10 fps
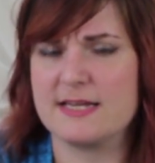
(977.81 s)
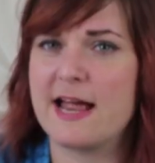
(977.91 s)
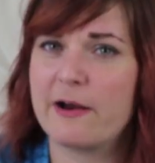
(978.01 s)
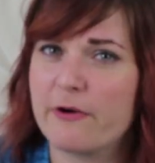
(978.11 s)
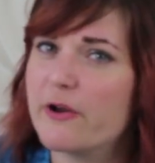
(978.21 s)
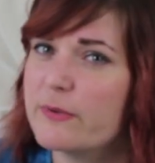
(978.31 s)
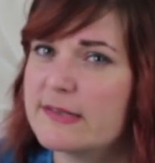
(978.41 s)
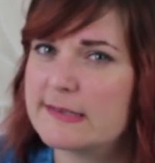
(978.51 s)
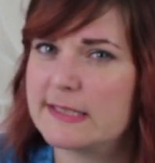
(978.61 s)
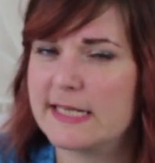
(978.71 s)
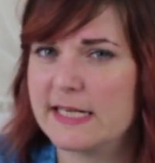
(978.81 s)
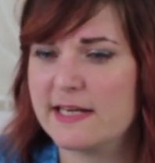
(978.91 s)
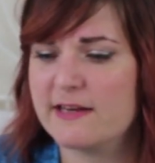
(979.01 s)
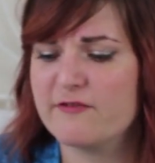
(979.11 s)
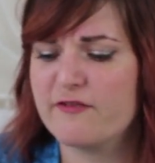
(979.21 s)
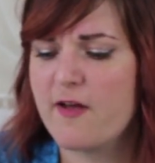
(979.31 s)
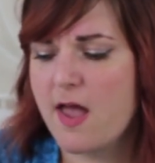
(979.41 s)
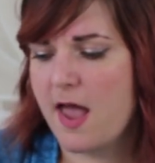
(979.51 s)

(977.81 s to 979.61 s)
narrow sleeve,